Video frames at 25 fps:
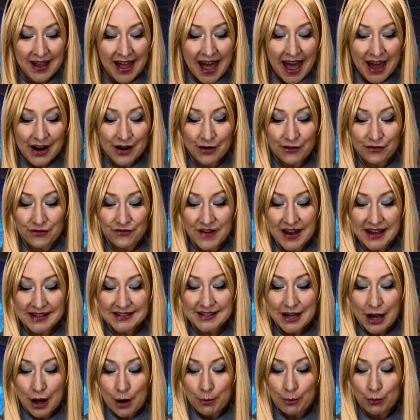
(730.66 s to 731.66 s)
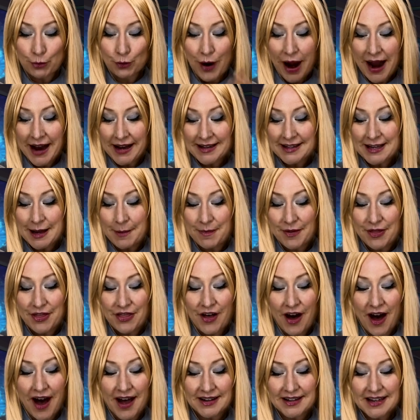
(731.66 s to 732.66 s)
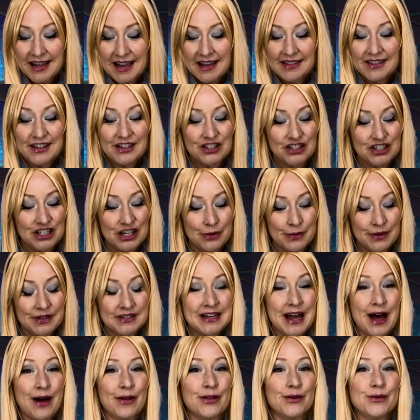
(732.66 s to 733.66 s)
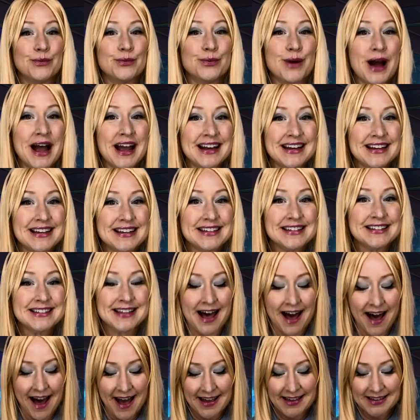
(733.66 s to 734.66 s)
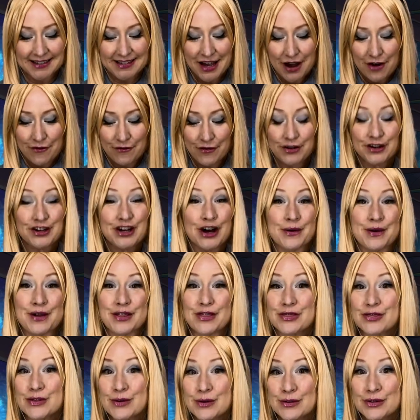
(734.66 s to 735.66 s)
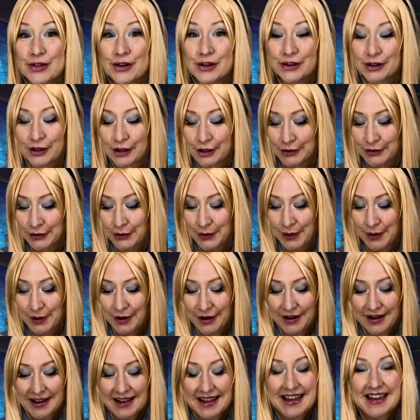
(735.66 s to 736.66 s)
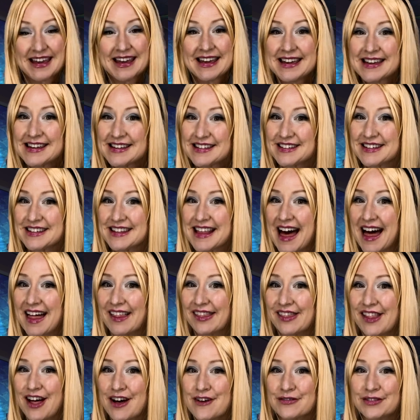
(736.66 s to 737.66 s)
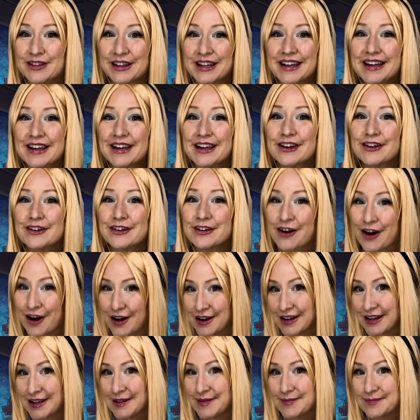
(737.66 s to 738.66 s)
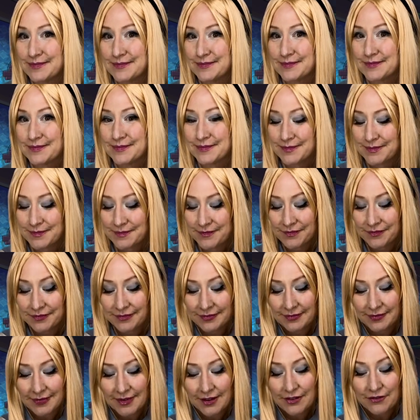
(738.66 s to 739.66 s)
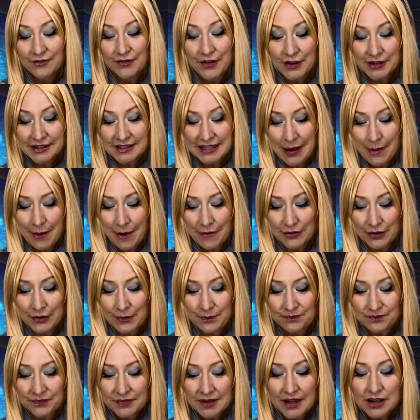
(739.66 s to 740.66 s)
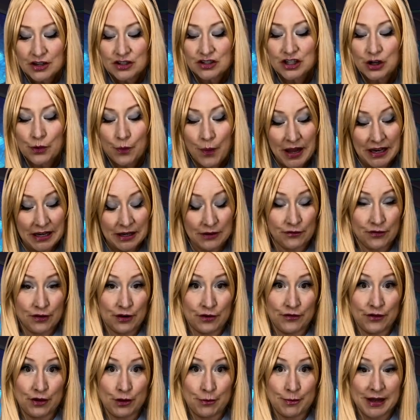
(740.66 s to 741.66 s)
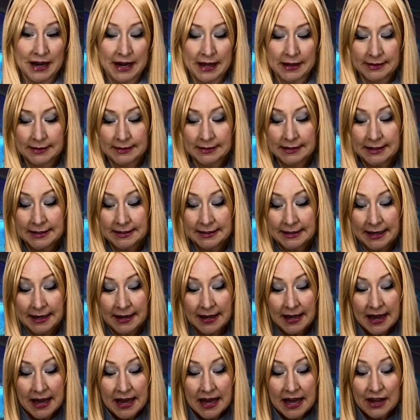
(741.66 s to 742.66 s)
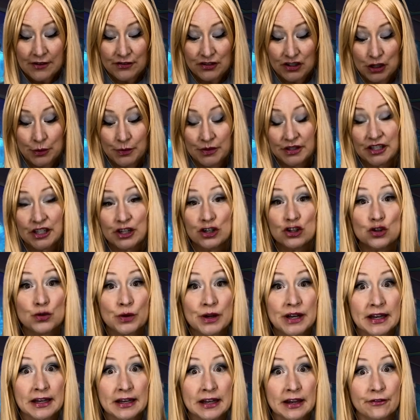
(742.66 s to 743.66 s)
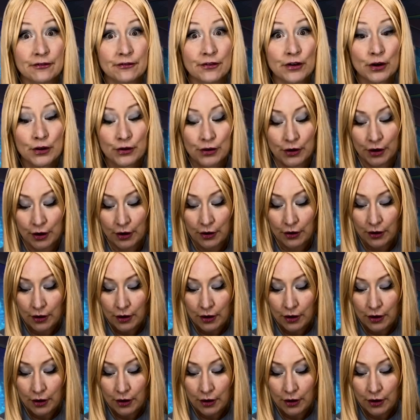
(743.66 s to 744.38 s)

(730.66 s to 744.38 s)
And her face brightened up at thought that she was now the right size for going through the little door into that lovely garden. First, however, she waited for a few minutes to see if she was going to shrink any further.